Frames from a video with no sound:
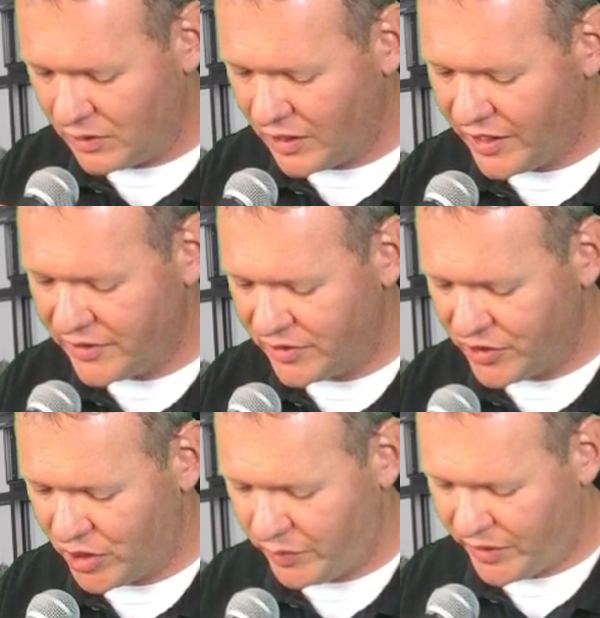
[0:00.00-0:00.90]
Ladies
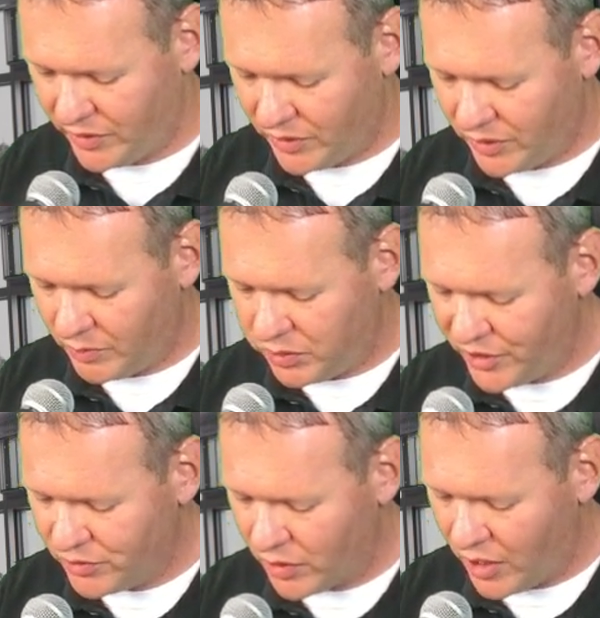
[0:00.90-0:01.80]
and gentlemen,
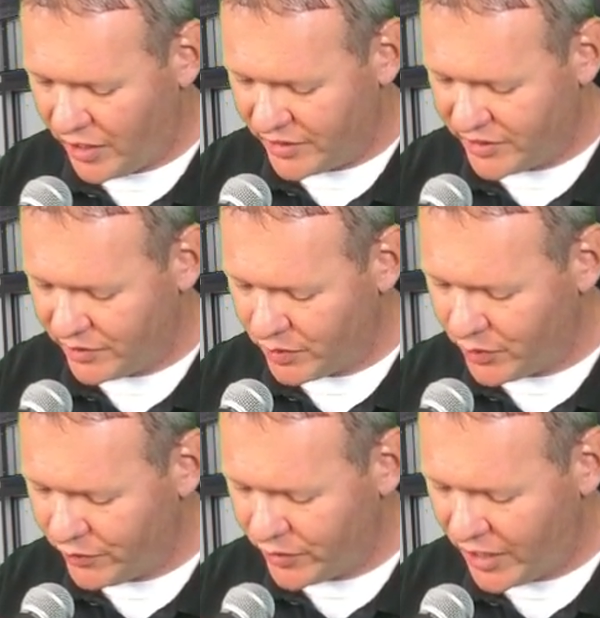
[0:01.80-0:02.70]
please rise and
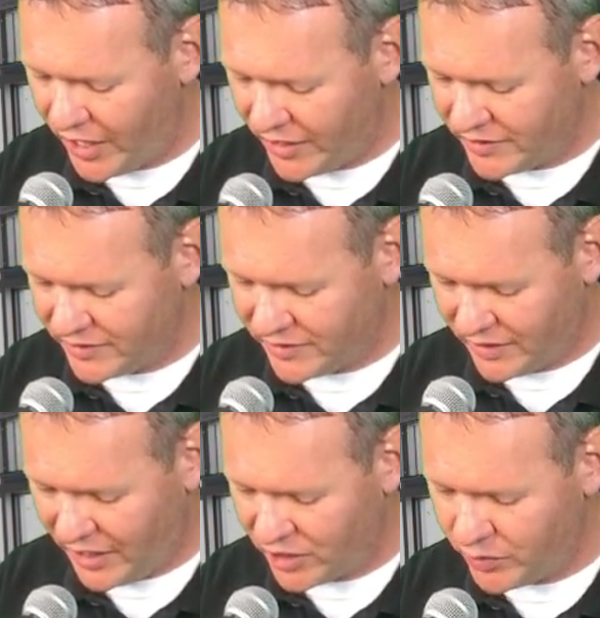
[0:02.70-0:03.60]
remove your hats
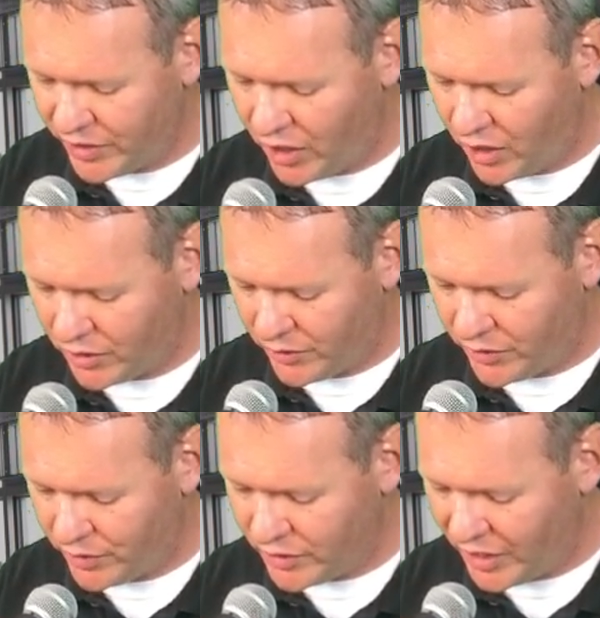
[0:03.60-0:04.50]
as we honor
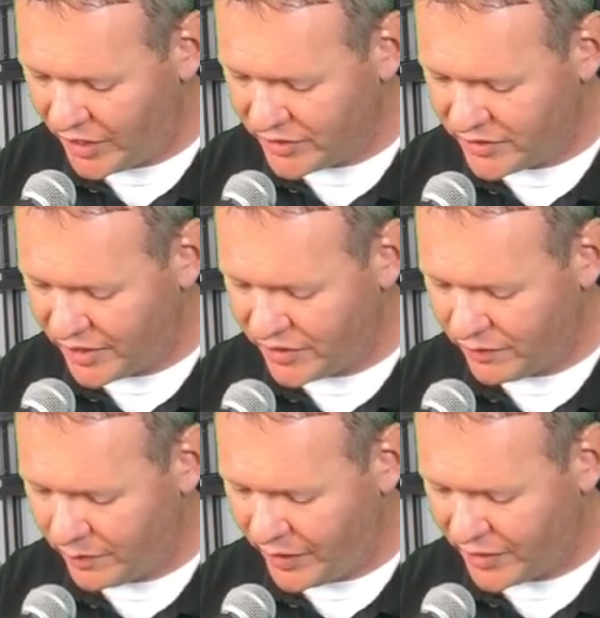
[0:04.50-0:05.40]
the United States
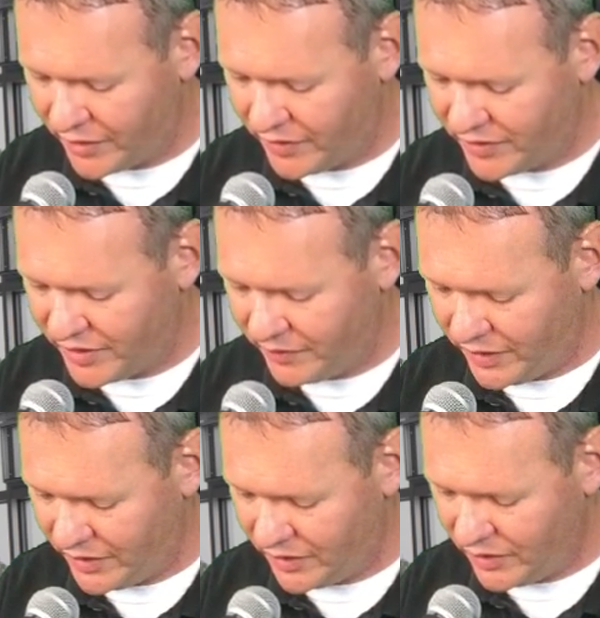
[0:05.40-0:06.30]
of America this
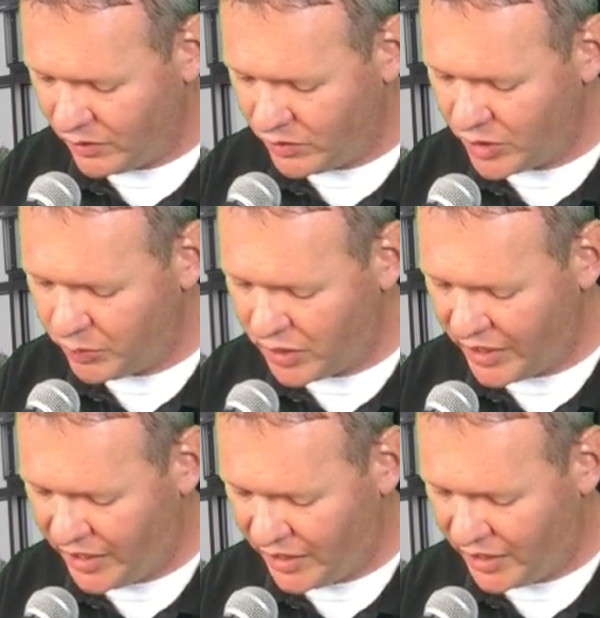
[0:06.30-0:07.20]
evening with the
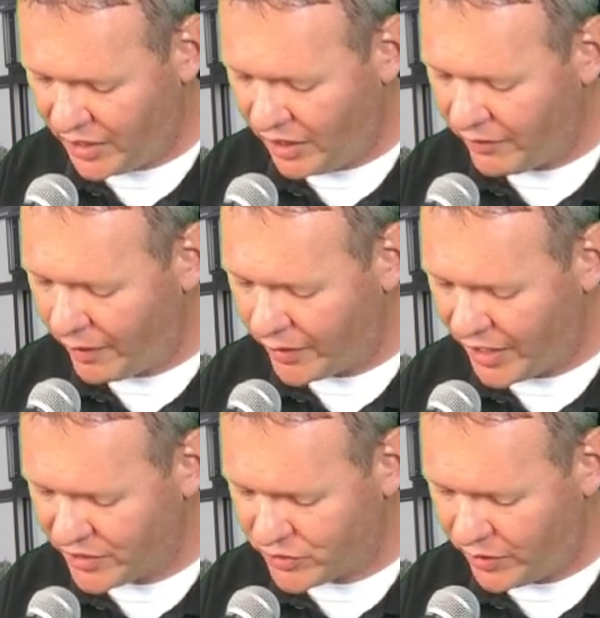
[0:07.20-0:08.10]
playing of our
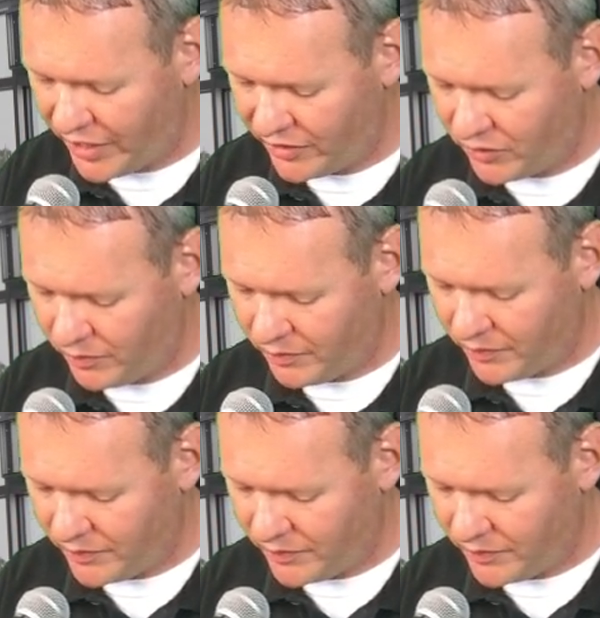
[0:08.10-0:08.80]
national anthem.